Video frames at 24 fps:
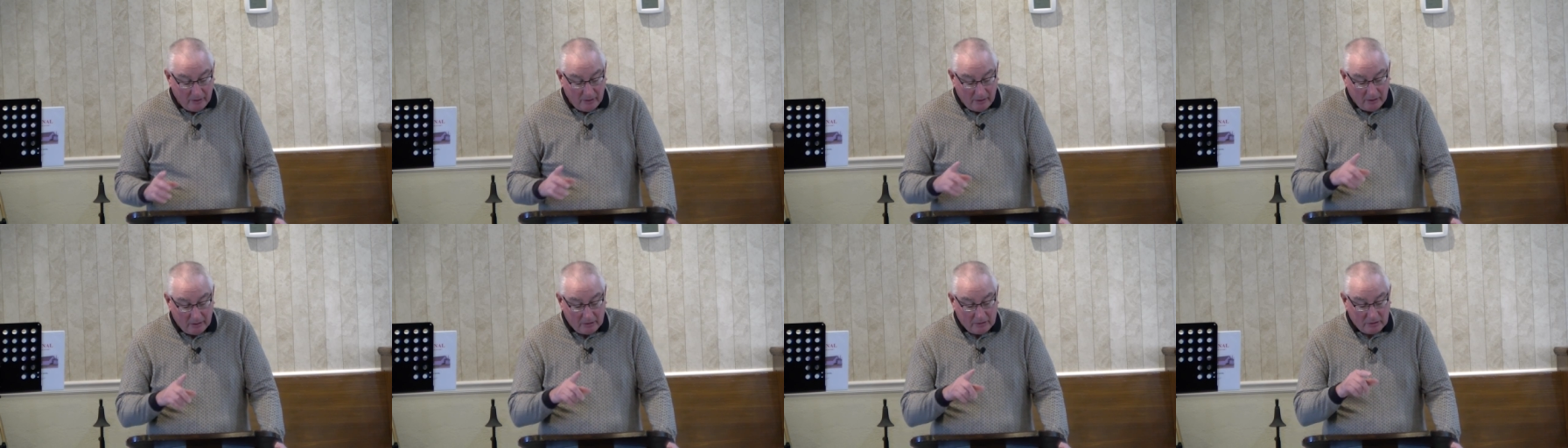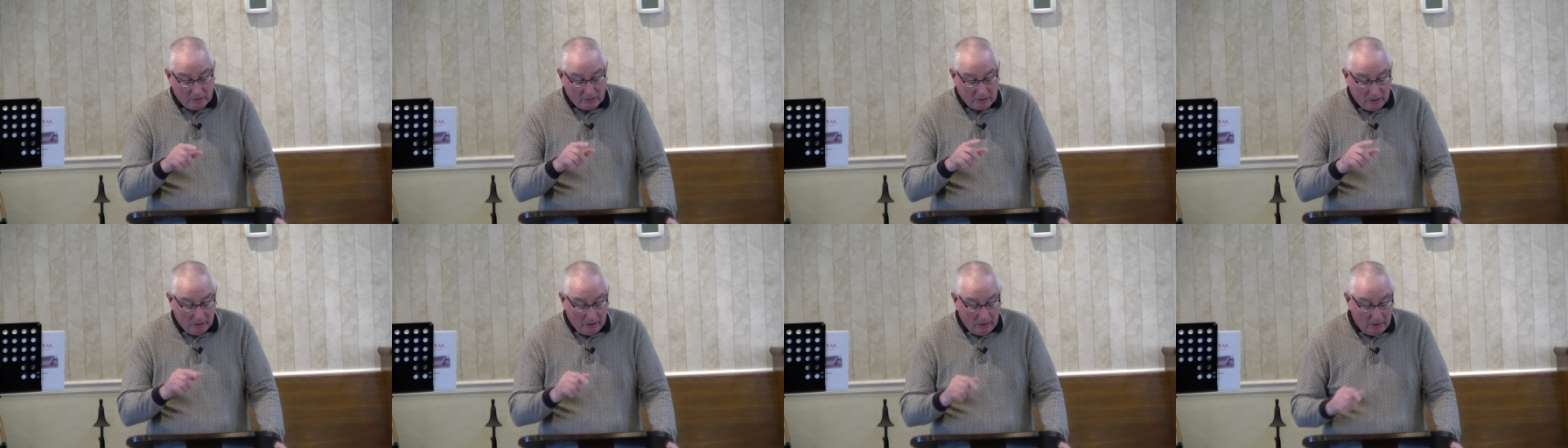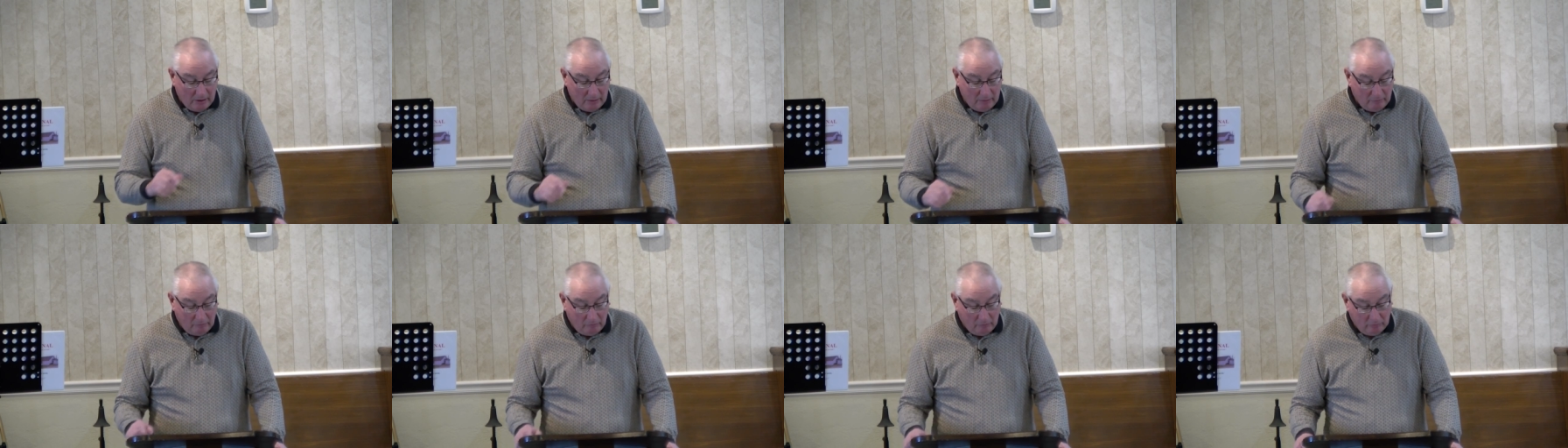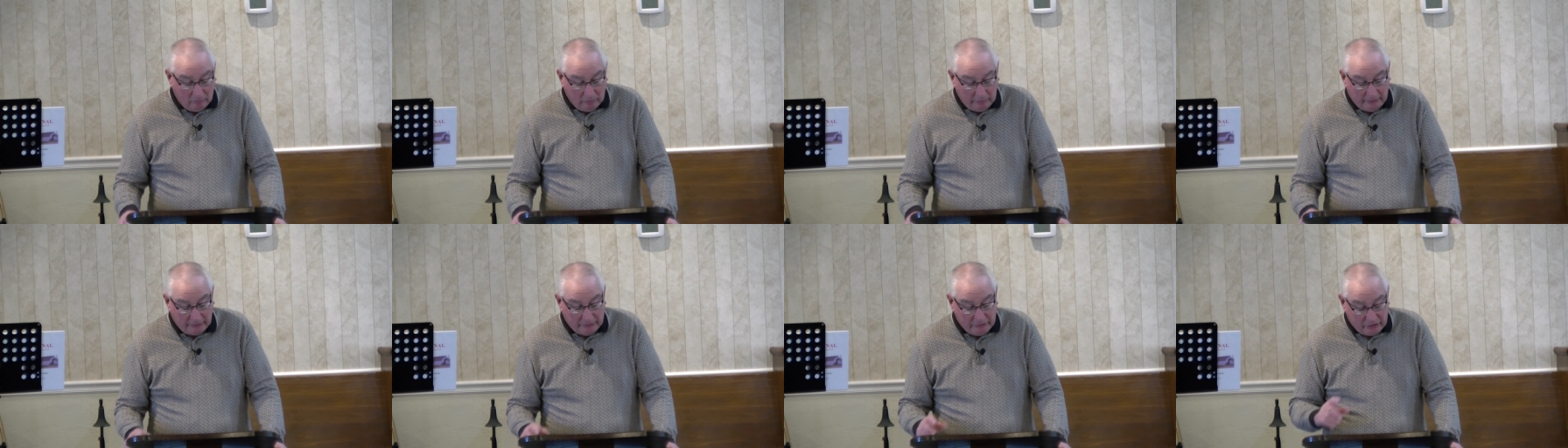It's
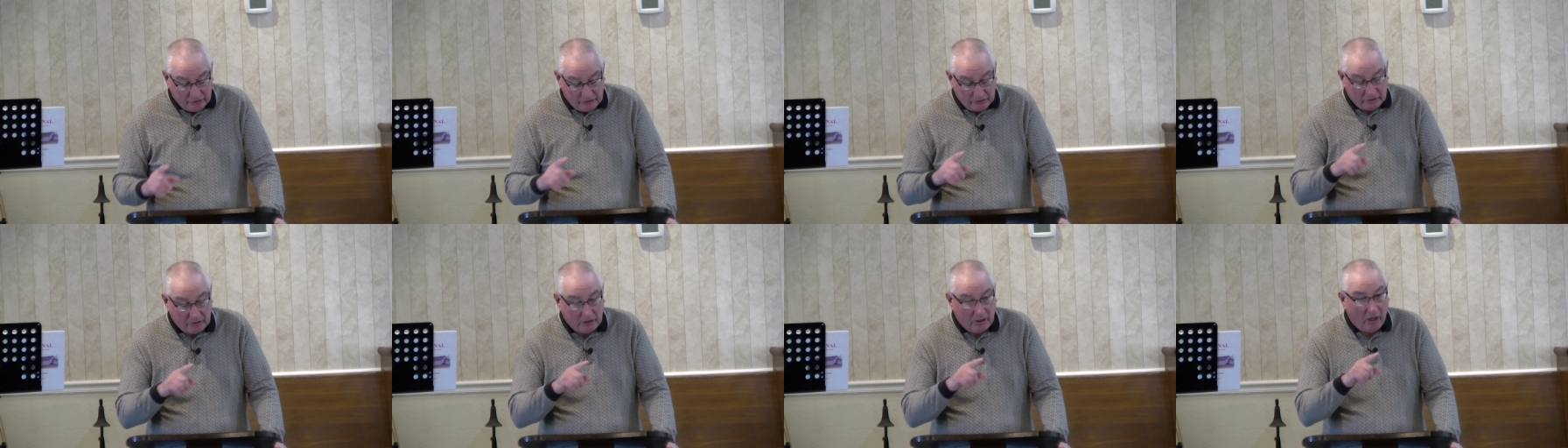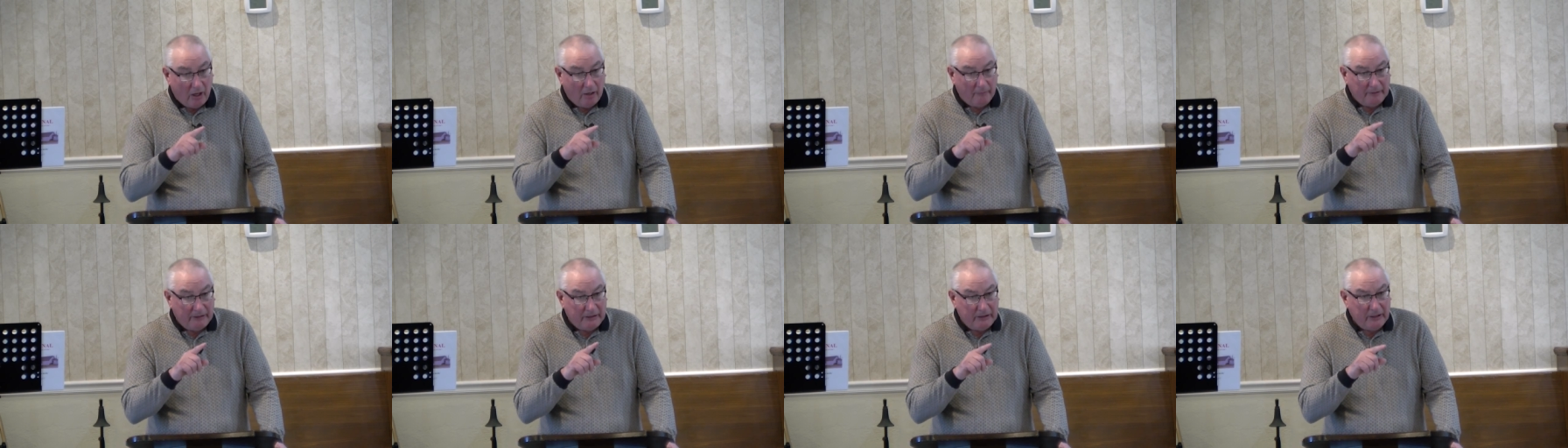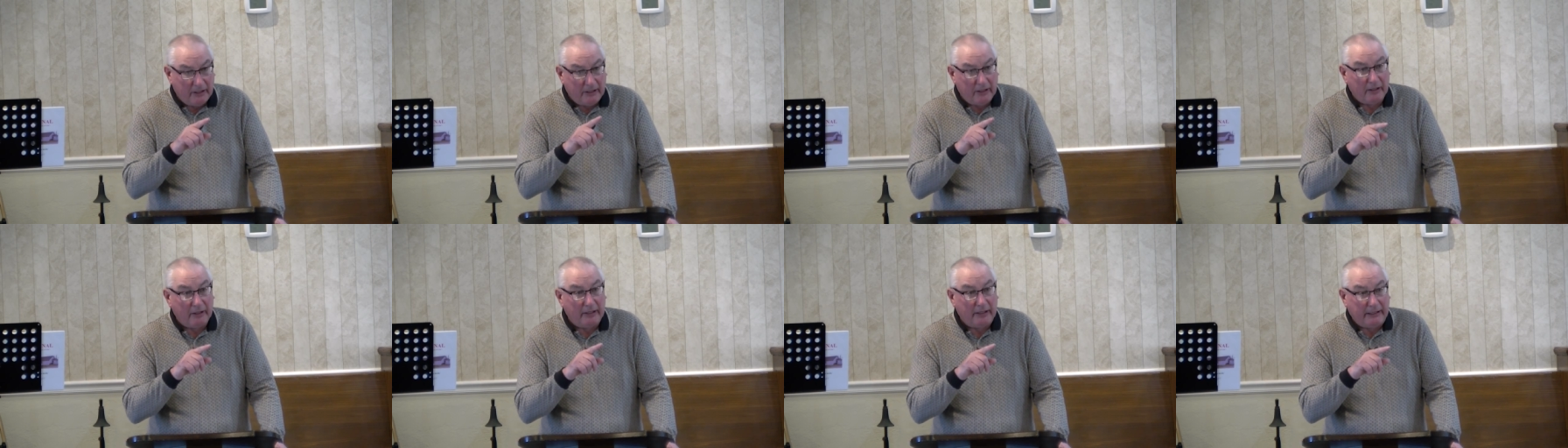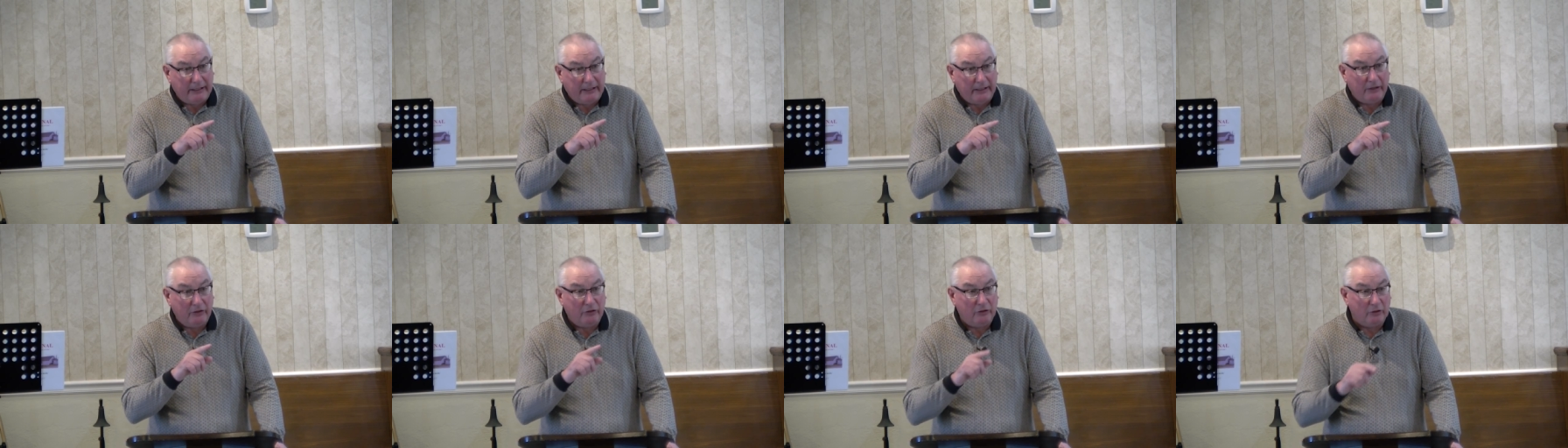the it's
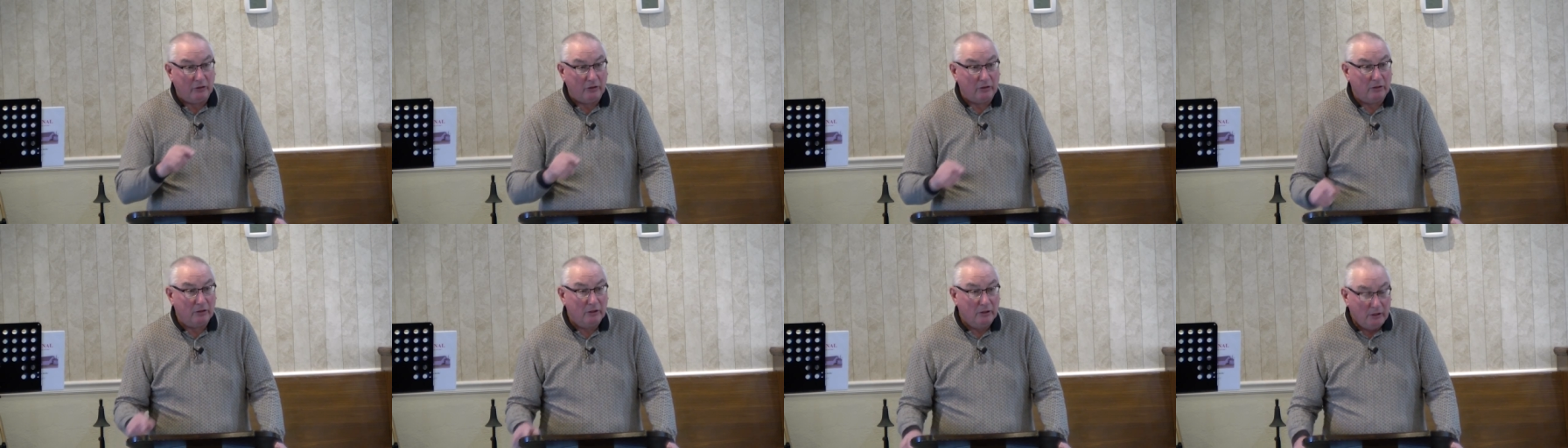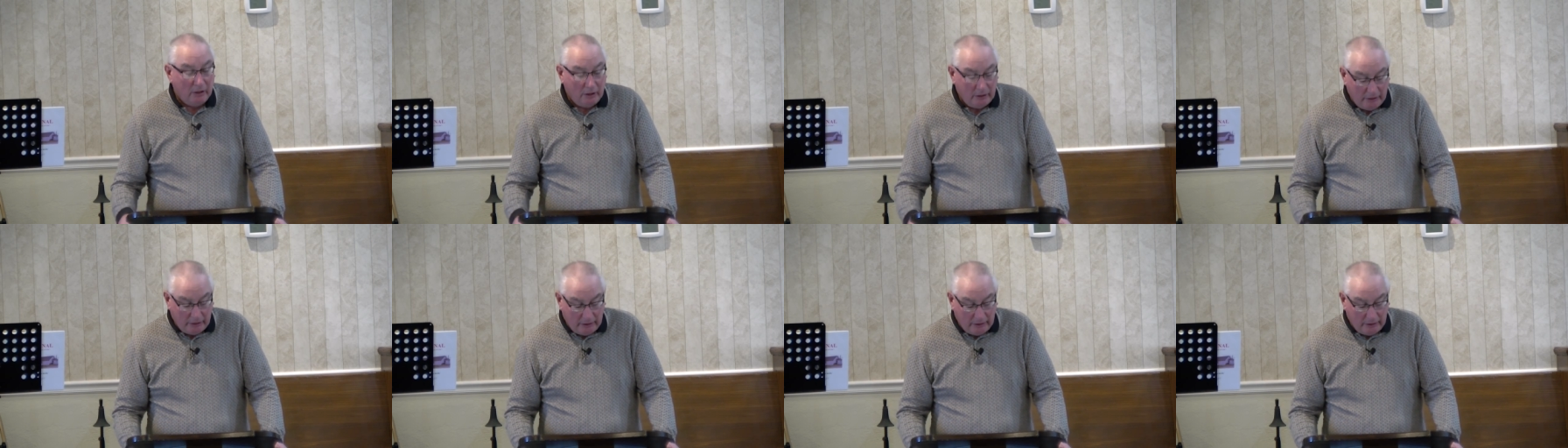commentary in your